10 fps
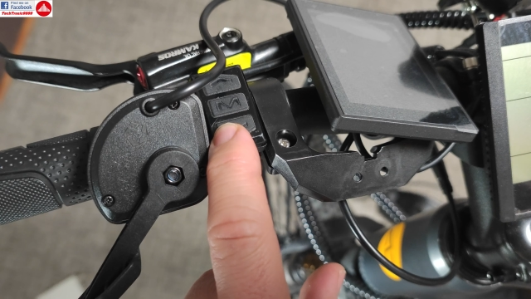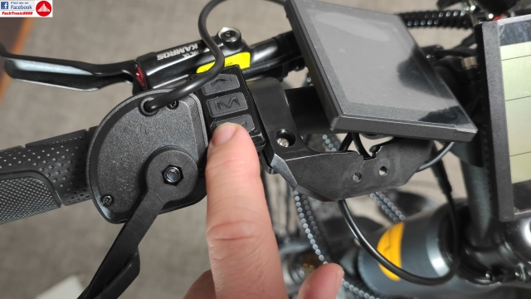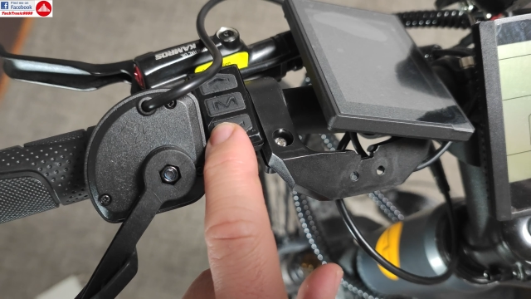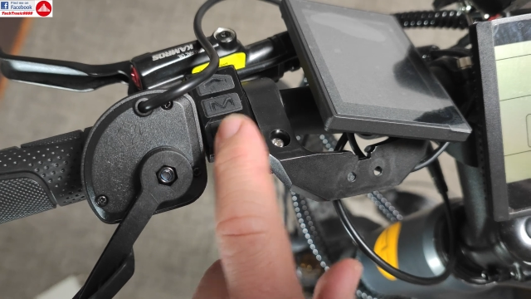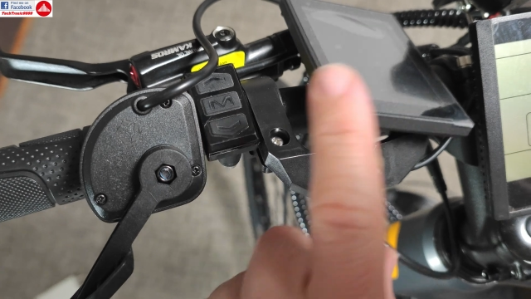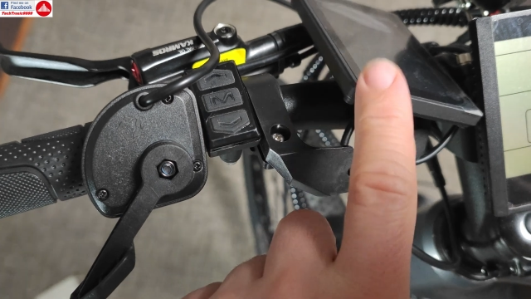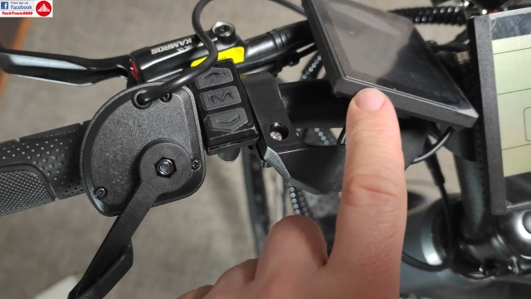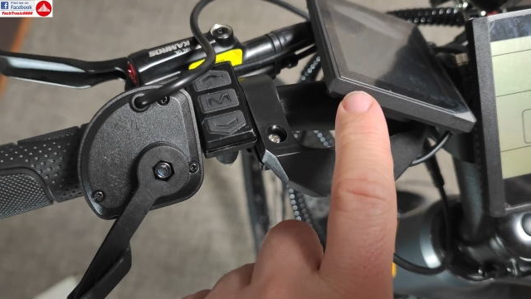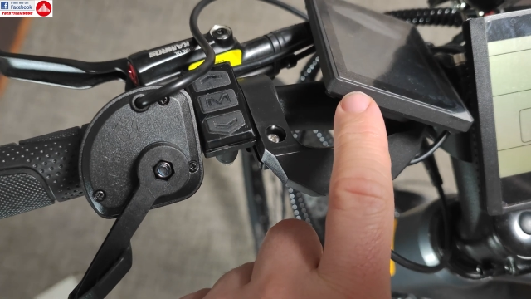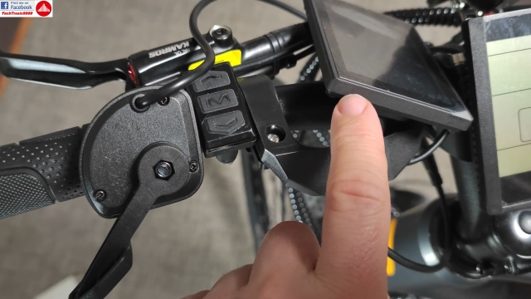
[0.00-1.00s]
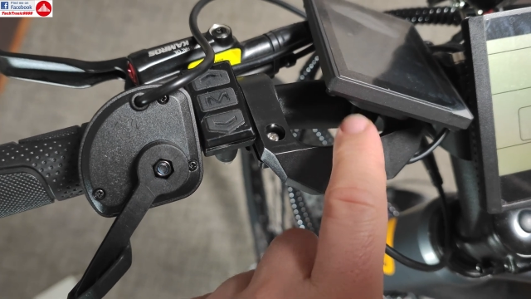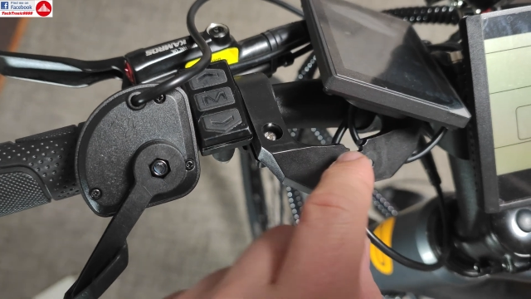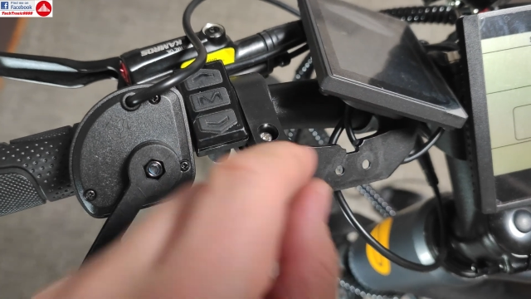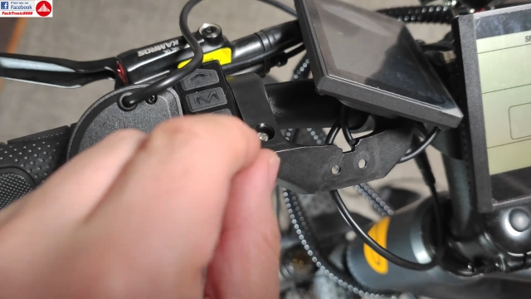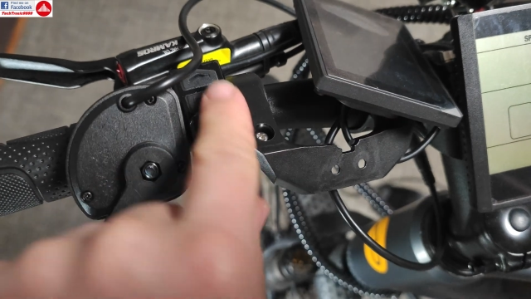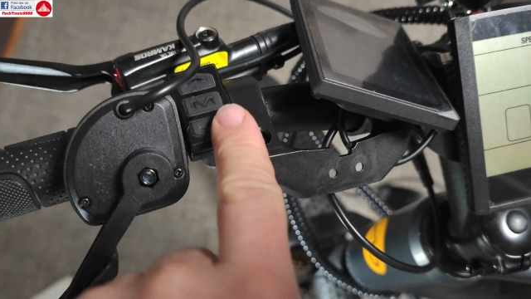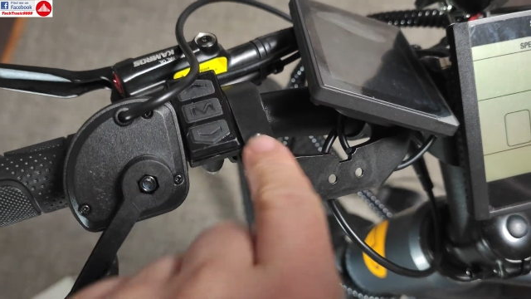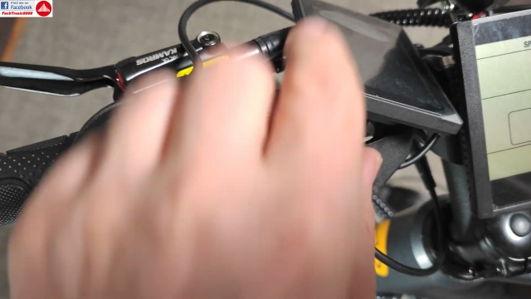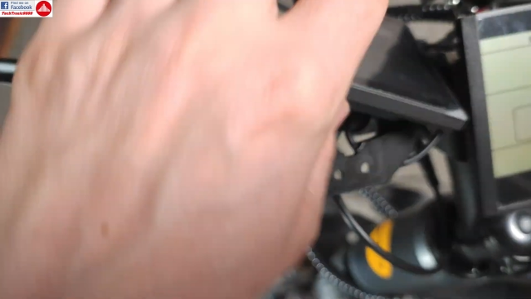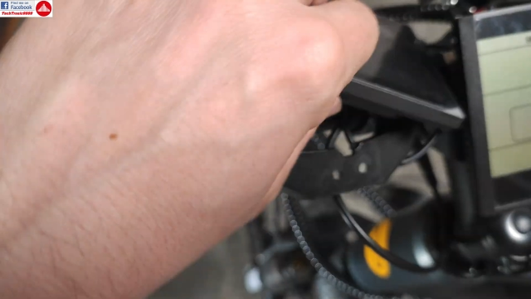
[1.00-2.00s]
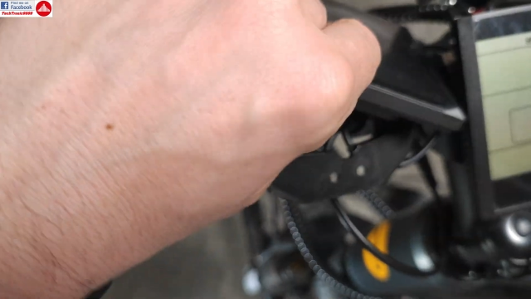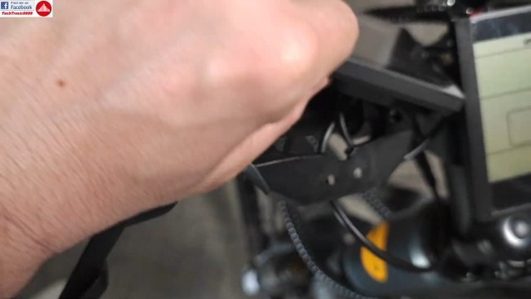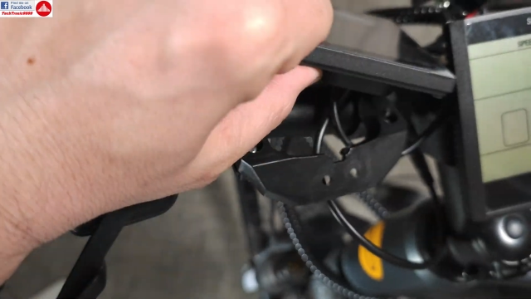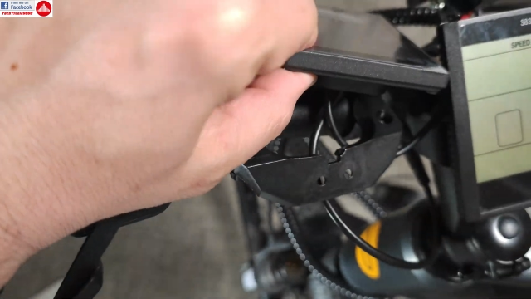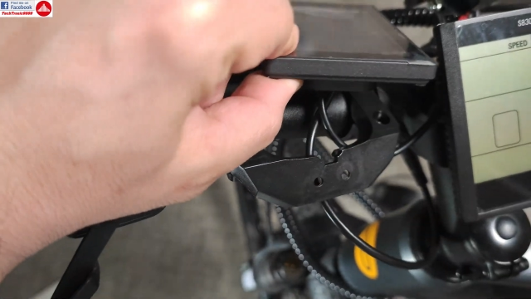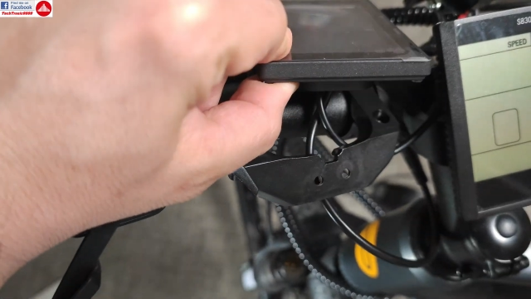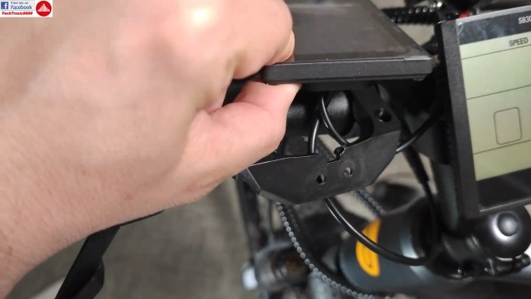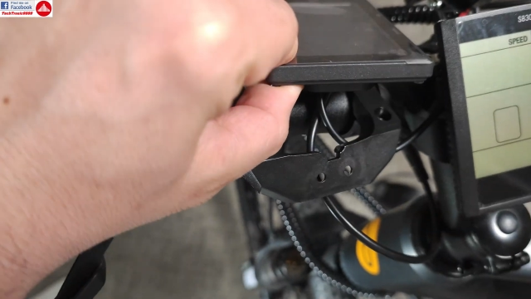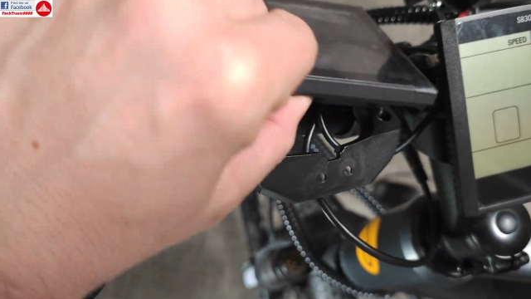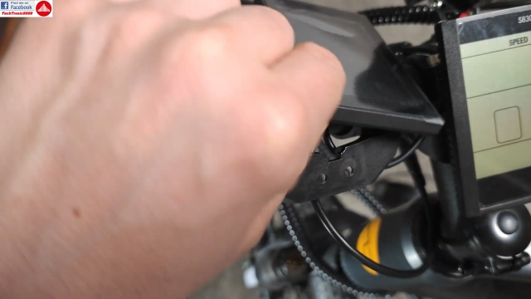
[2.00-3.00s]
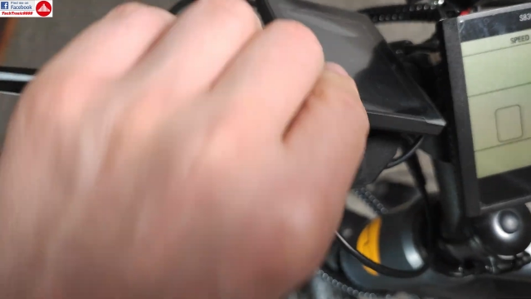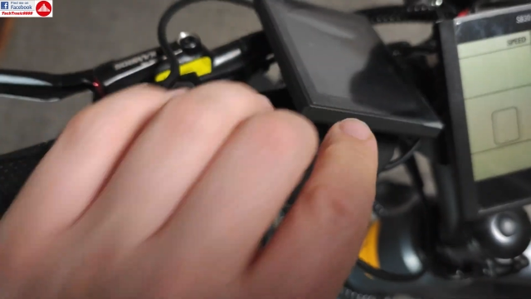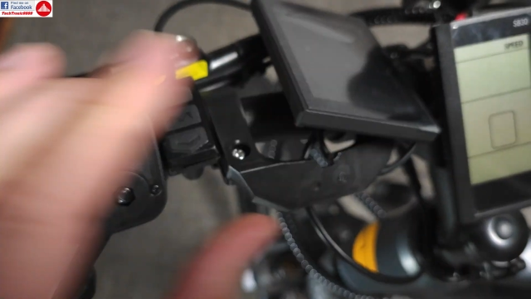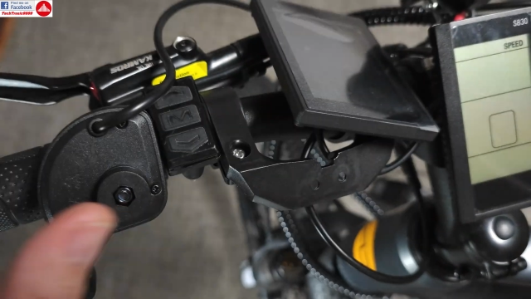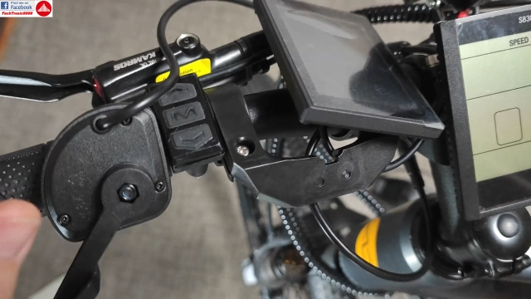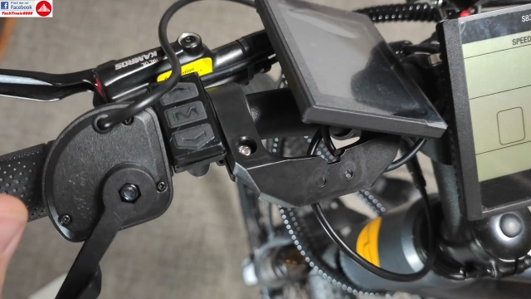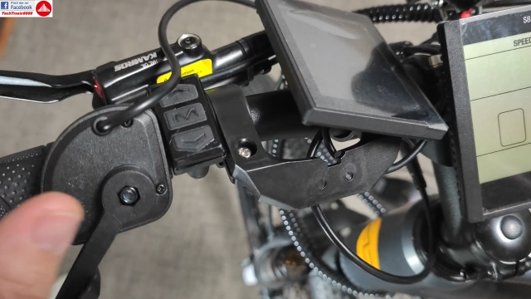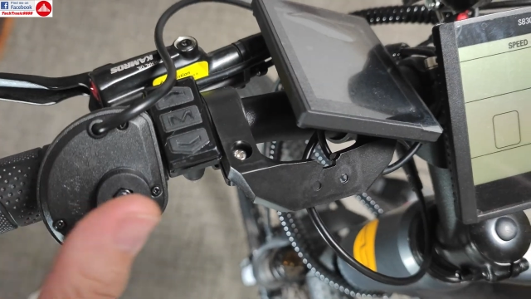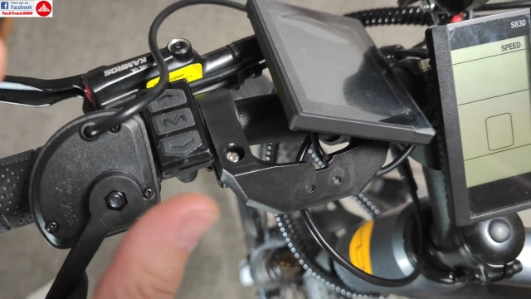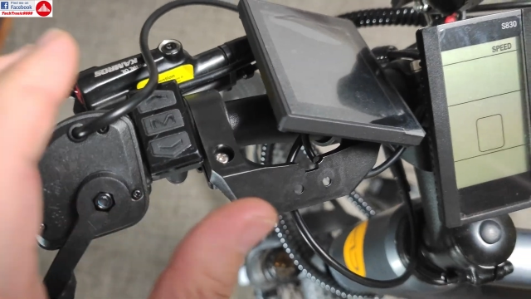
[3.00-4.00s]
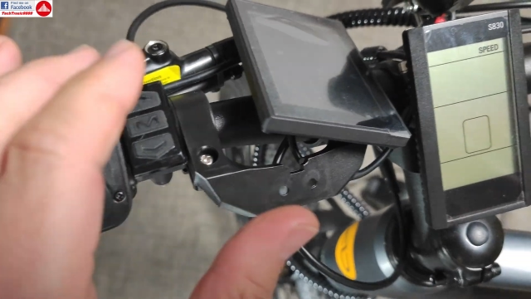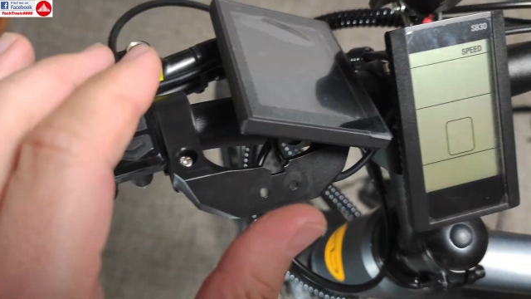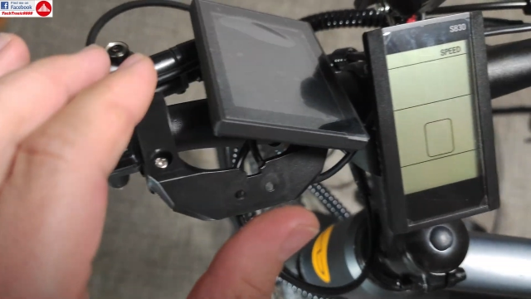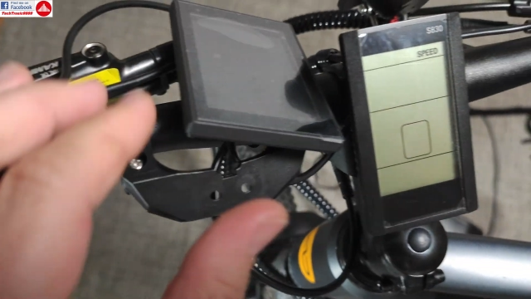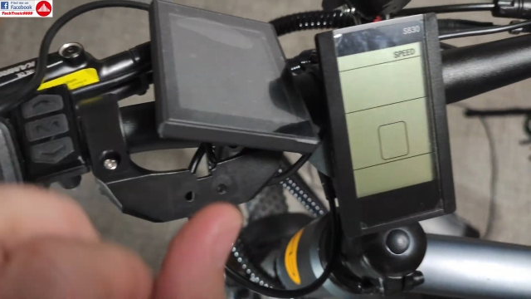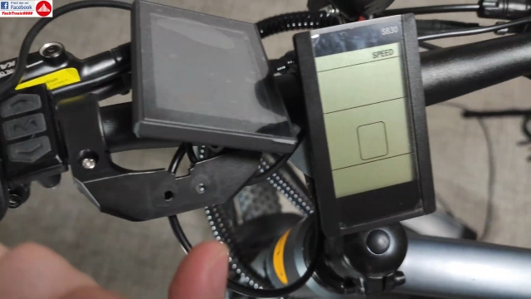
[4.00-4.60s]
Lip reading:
(no speaker visible)